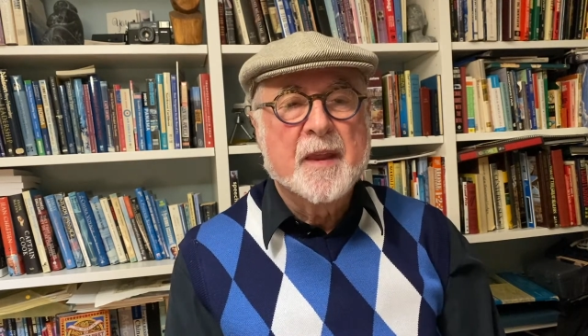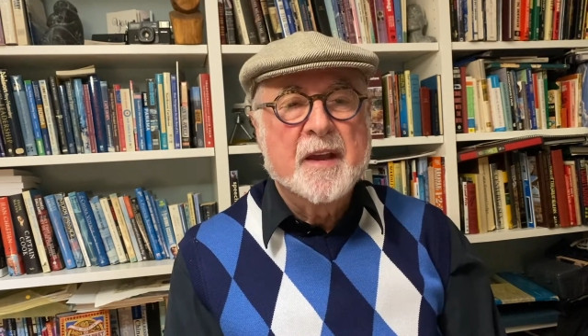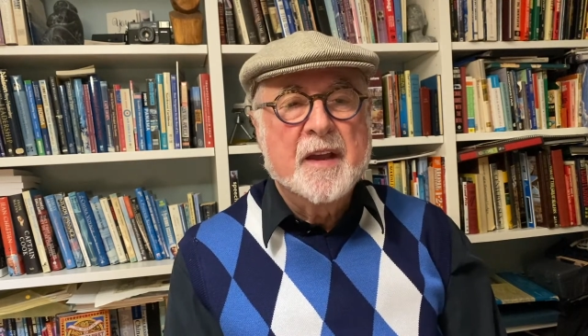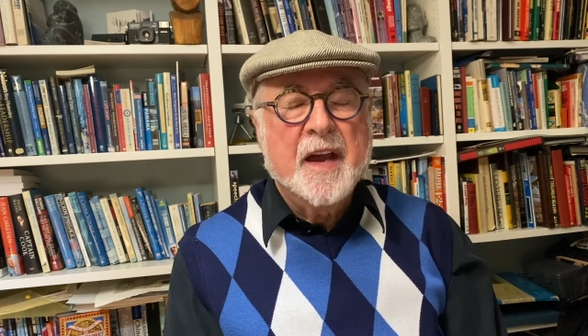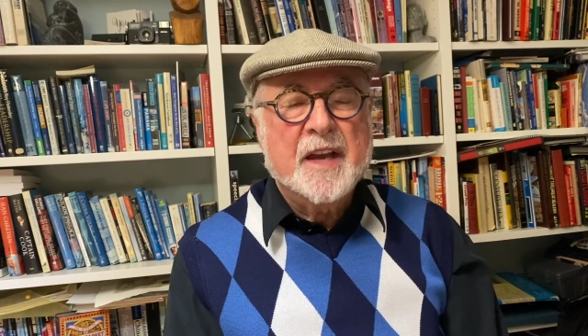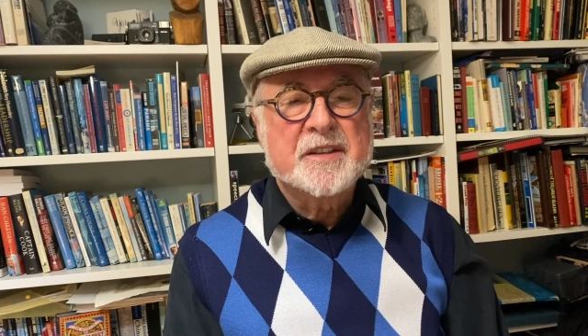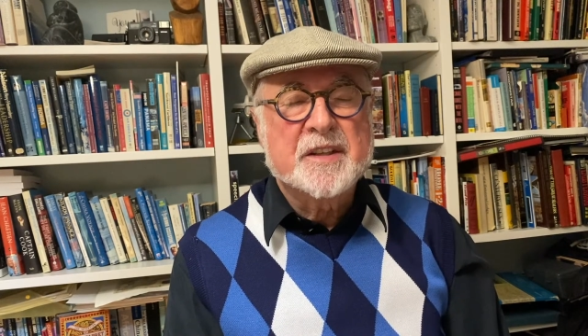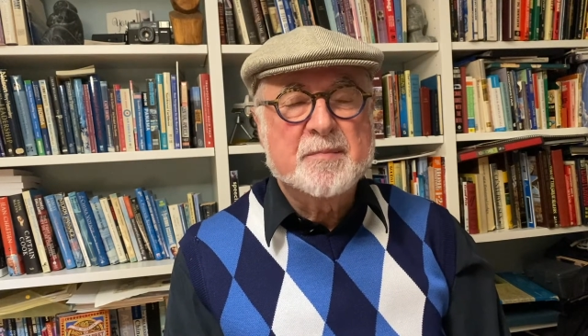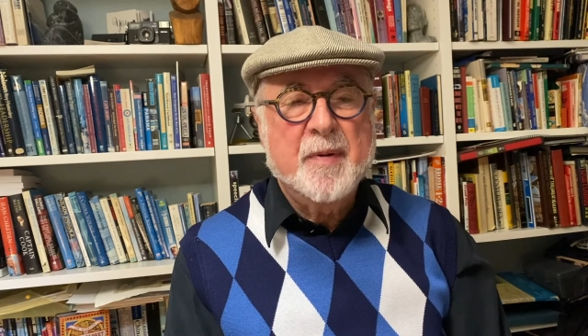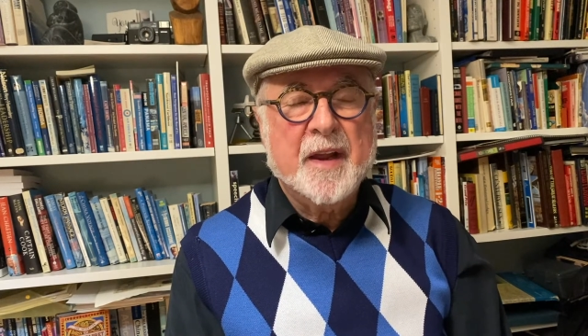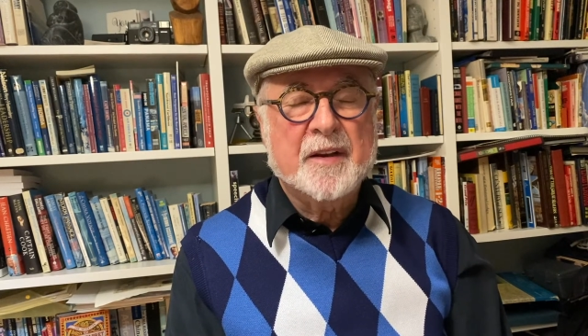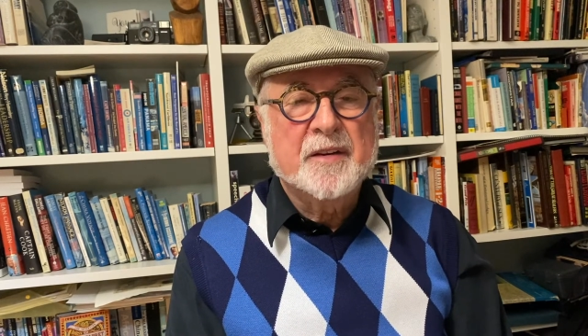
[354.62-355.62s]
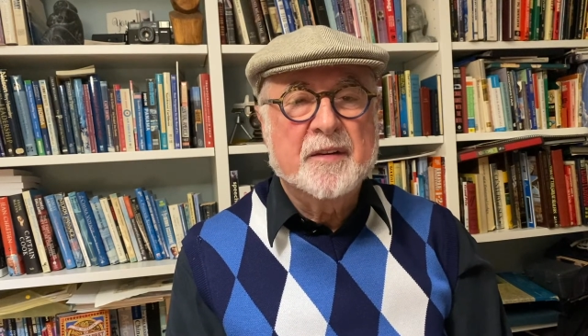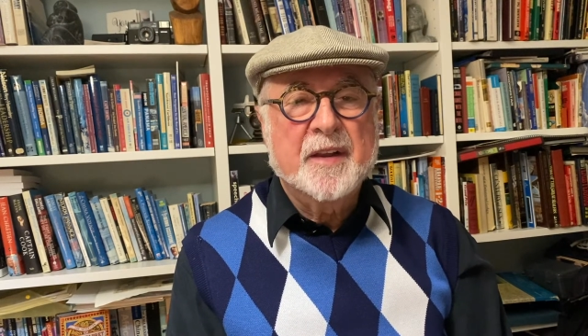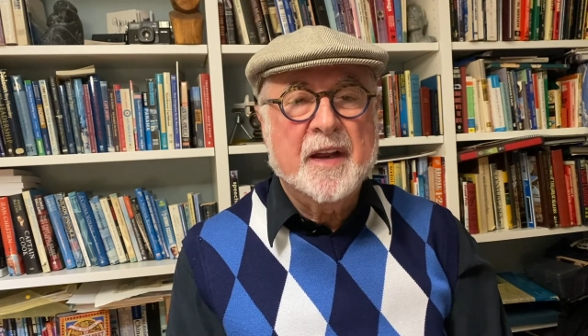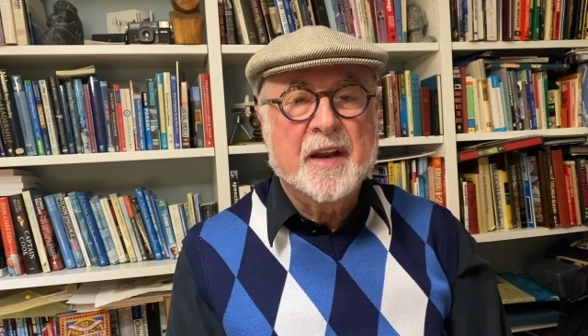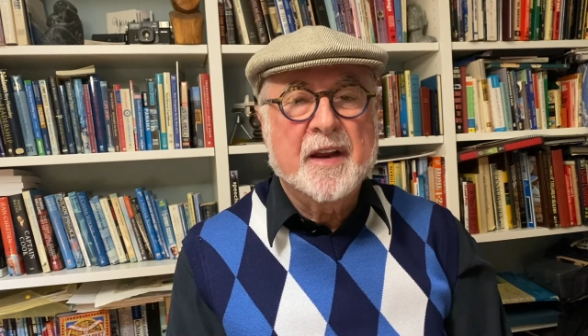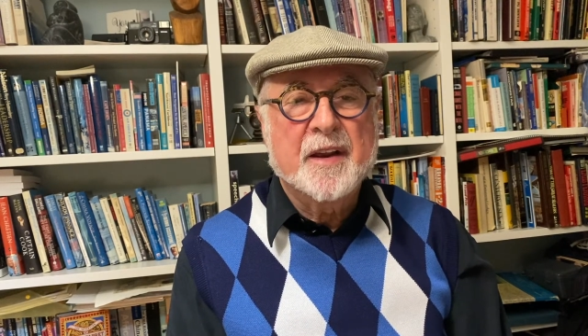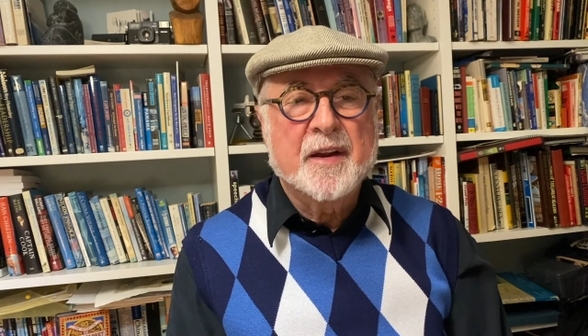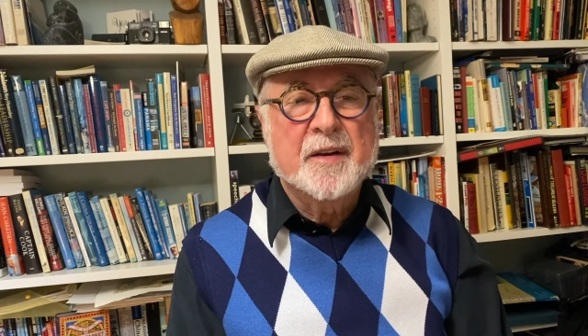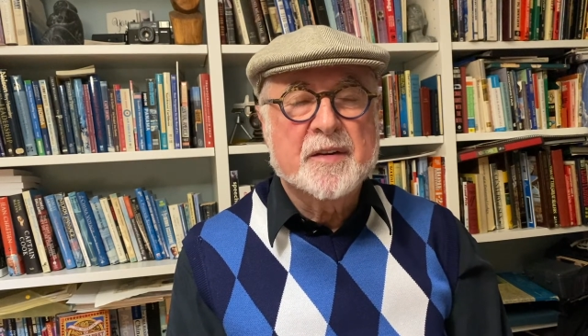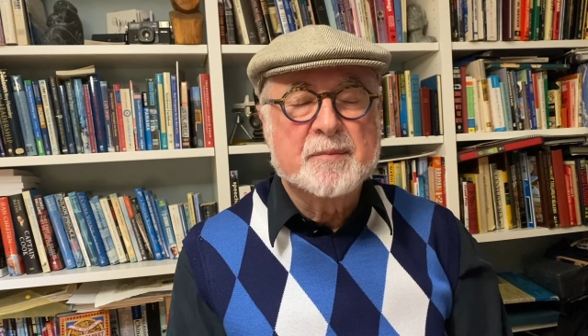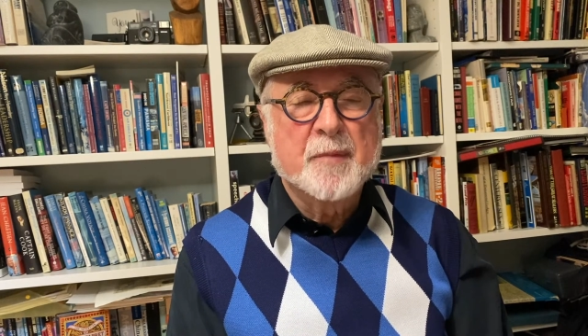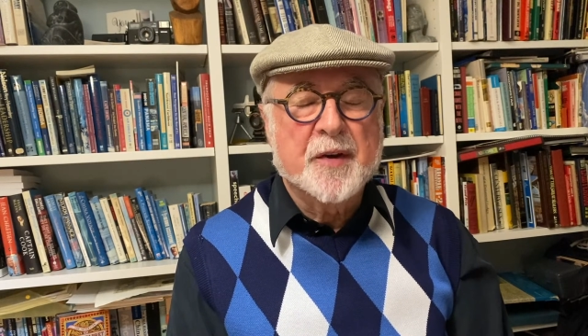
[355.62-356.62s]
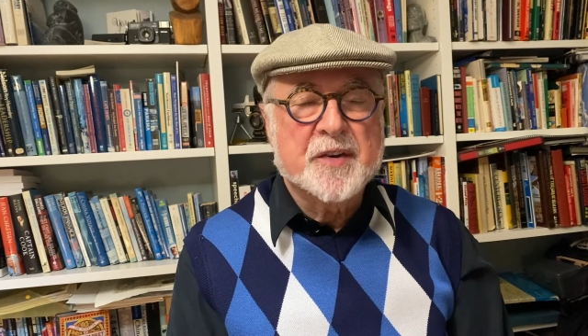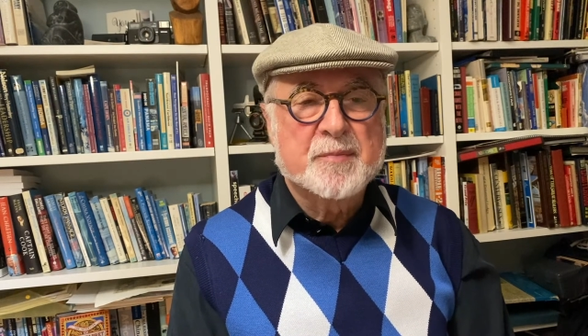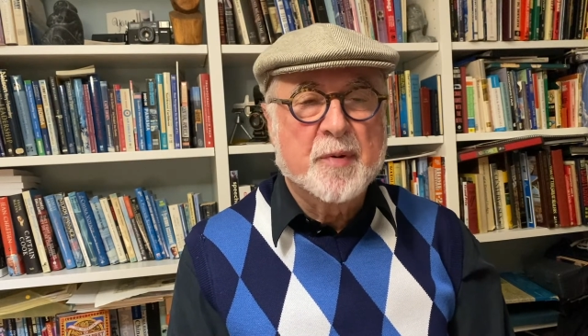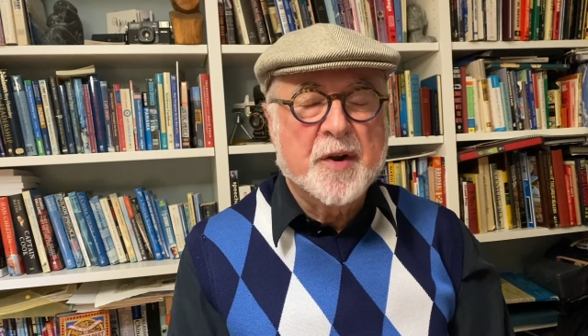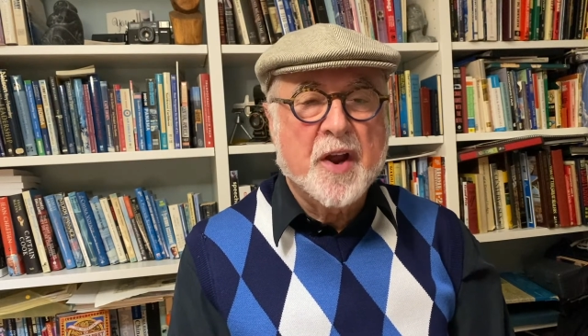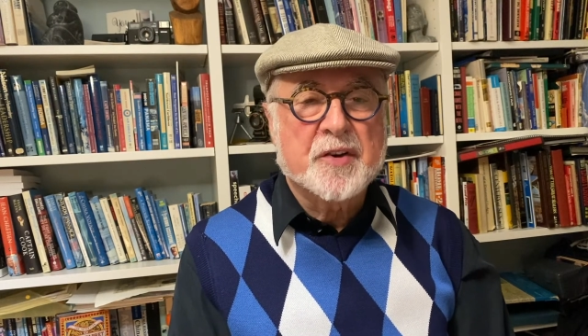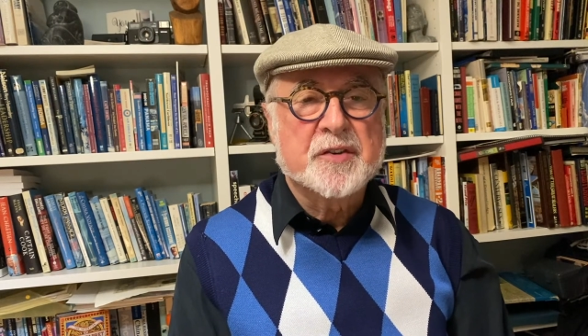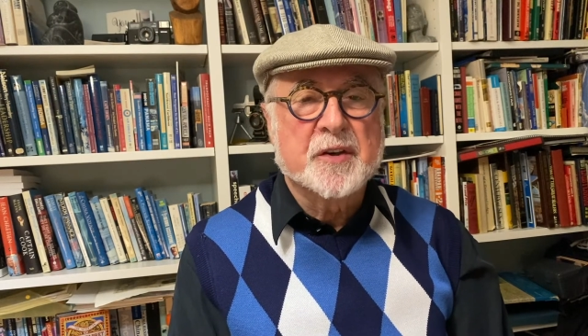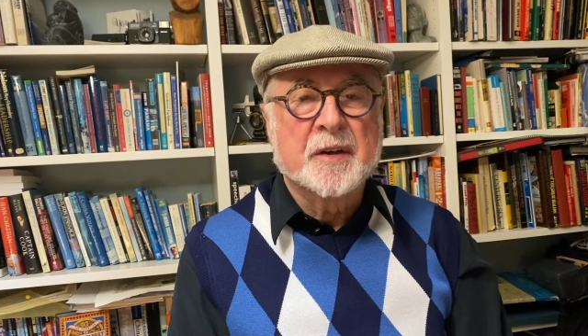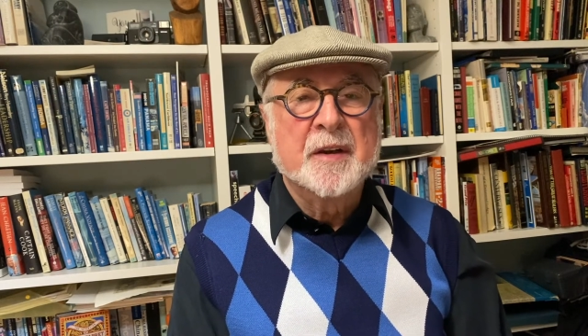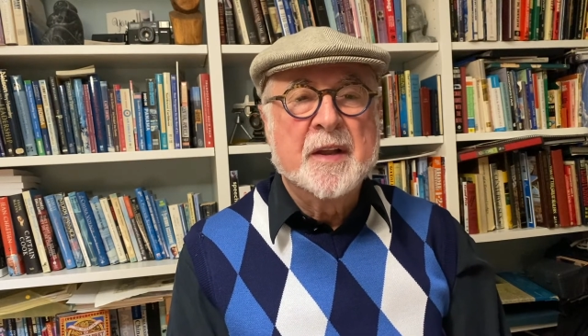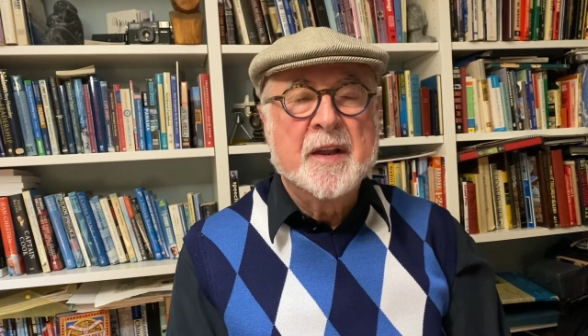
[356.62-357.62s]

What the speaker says: I suspect their modest production